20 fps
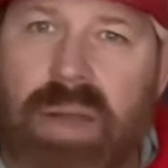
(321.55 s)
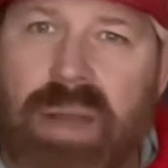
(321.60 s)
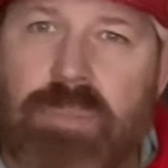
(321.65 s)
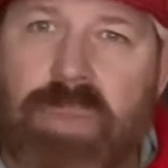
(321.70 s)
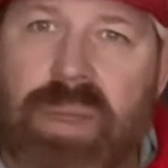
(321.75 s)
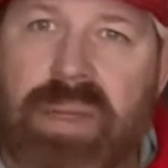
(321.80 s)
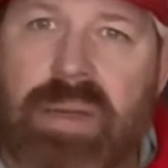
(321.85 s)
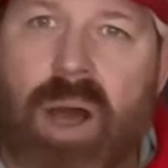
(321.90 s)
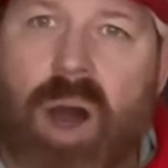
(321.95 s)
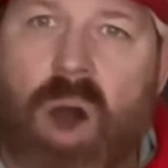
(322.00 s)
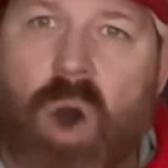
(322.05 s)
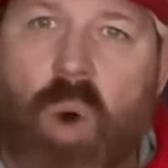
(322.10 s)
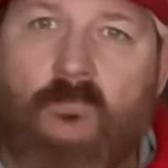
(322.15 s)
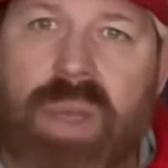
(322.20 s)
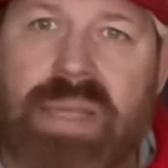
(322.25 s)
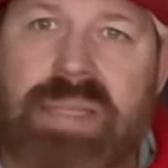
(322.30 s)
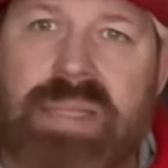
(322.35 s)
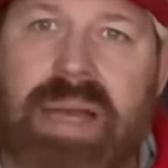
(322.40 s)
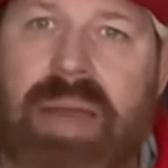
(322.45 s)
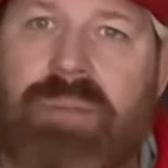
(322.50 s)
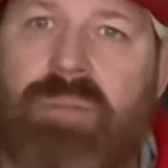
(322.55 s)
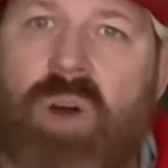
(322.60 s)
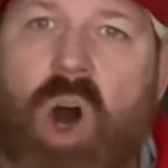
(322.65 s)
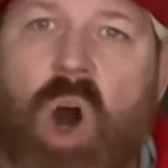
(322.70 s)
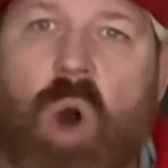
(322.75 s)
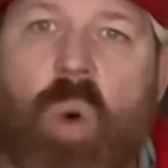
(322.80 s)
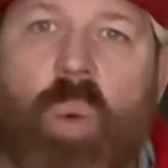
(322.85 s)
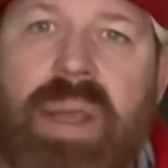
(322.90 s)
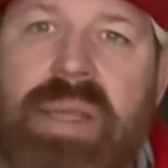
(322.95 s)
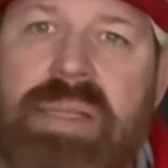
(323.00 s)
I've been always, I've
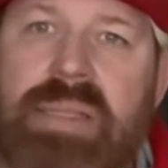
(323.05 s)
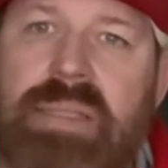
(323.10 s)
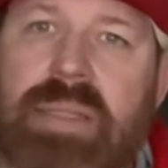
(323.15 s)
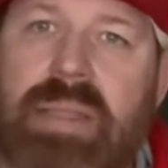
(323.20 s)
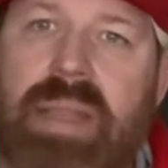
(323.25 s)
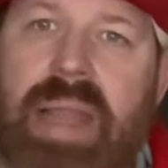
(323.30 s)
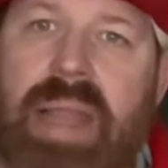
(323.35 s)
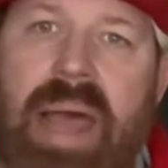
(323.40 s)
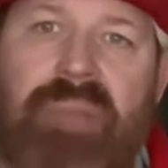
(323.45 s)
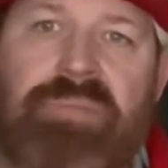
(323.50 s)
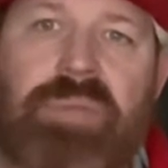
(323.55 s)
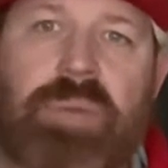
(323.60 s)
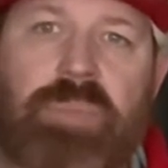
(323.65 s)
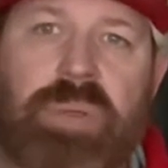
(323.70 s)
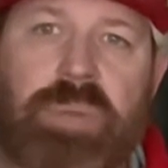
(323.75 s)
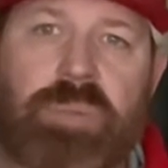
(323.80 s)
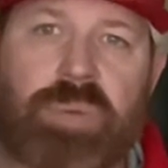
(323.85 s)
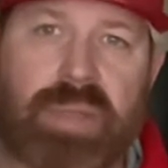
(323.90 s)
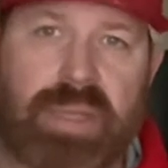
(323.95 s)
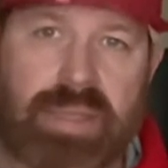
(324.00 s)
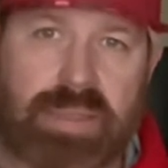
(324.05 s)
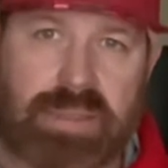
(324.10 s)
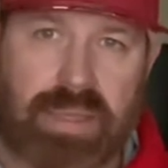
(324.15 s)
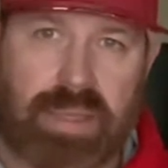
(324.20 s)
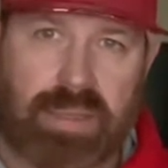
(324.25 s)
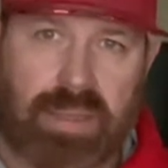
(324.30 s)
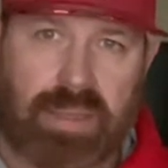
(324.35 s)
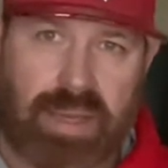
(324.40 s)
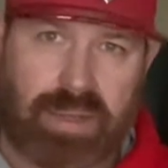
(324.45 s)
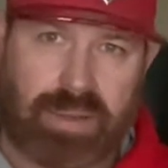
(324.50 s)
always laughed at people that
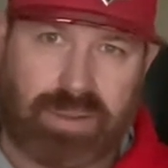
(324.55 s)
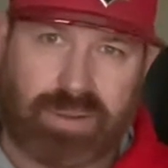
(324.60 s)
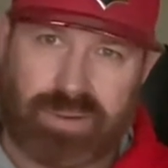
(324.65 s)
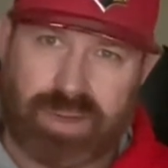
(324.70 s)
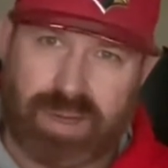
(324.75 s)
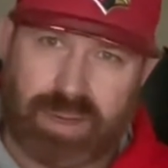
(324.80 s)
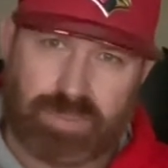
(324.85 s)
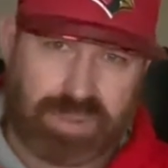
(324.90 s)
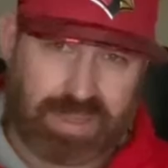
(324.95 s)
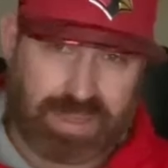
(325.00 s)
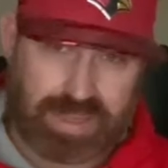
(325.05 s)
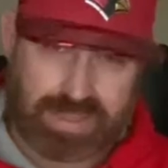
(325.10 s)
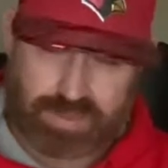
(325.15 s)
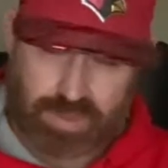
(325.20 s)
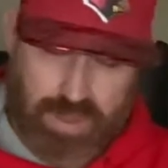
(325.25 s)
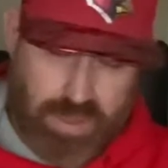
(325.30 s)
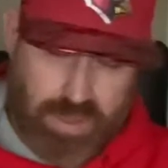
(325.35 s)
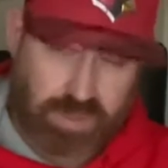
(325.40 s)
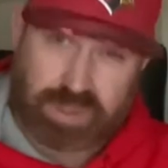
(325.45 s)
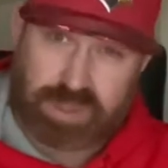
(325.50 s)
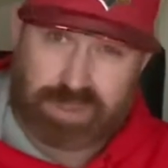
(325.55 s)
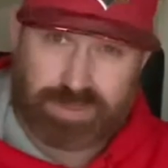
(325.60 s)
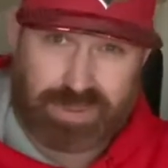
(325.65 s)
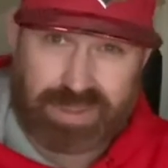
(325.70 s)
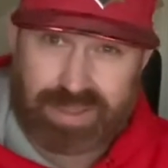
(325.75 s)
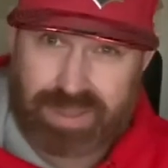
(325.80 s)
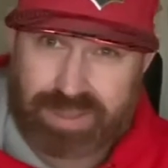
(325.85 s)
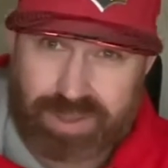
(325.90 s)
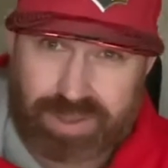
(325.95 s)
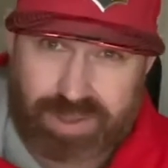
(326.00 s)
said that. You know, I'd be, I, do, I would just be
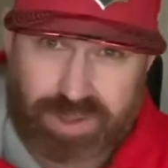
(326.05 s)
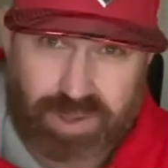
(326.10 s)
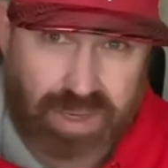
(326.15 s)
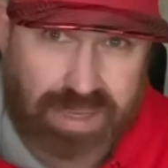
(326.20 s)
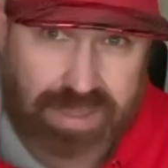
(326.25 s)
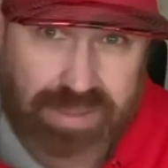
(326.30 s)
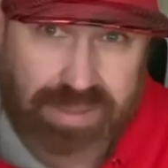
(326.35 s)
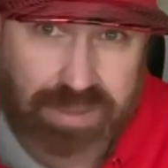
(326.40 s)
like, you're crazy,